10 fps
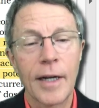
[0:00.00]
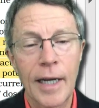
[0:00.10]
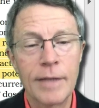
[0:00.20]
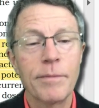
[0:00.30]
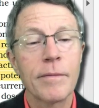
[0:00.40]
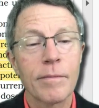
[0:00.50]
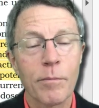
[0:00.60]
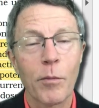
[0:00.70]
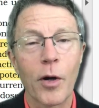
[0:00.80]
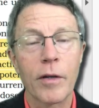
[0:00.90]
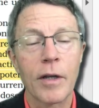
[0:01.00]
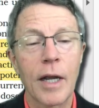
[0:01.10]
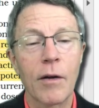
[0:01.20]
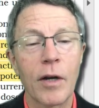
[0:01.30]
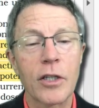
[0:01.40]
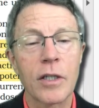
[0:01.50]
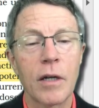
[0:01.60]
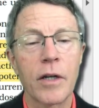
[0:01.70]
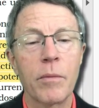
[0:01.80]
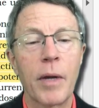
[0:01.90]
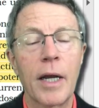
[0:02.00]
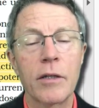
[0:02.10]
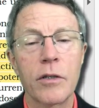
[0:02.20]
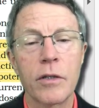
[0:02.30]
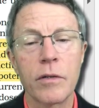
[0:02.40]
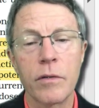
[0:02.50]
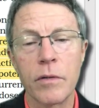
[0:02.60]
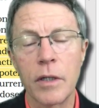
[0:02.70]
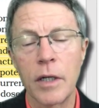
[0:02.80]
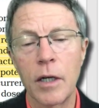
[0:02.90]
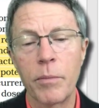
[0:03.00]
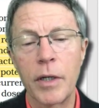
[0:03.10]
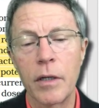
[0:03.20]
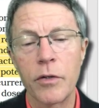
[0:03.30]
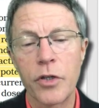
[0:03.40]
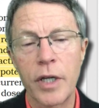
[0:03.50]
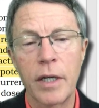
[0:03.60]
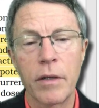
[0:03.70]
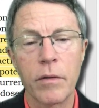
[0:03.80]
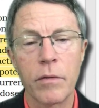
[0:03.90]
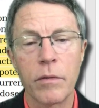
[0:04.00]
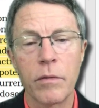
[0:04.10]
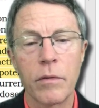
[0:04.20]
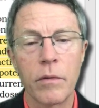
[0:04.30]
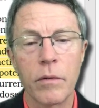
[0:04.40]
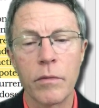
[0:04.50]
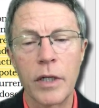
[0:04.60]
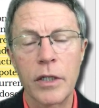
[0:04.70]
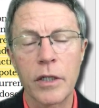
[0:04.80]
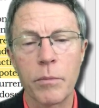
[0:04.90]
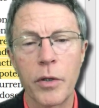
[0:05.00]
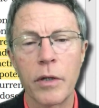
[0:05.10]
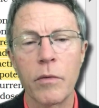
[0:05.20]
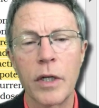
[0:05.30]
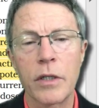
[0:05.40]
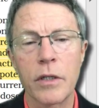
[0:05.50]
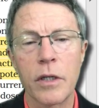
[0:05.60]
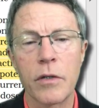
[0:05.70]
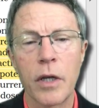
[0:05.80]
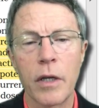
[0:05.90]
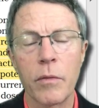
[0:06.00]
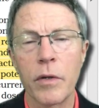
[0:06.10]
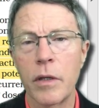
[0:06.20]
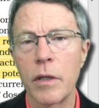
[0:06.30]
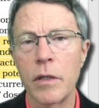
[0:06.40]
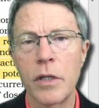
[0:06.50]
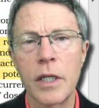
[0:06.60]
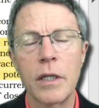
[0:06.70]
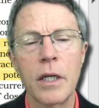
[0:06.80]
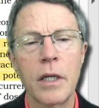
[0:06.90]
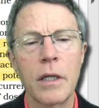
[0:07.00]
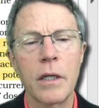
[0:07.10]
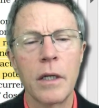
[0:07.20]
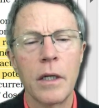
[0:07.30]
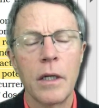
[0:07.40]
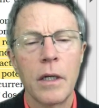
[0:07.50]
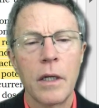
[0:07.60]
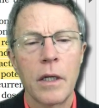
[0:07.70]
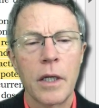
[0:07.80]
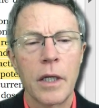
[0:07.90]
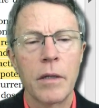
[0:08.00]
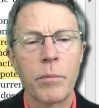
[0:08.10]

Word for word: Again, pardon the digression, I'll get back to uh, helping understand the the risk and putting risk associated with uh, CT in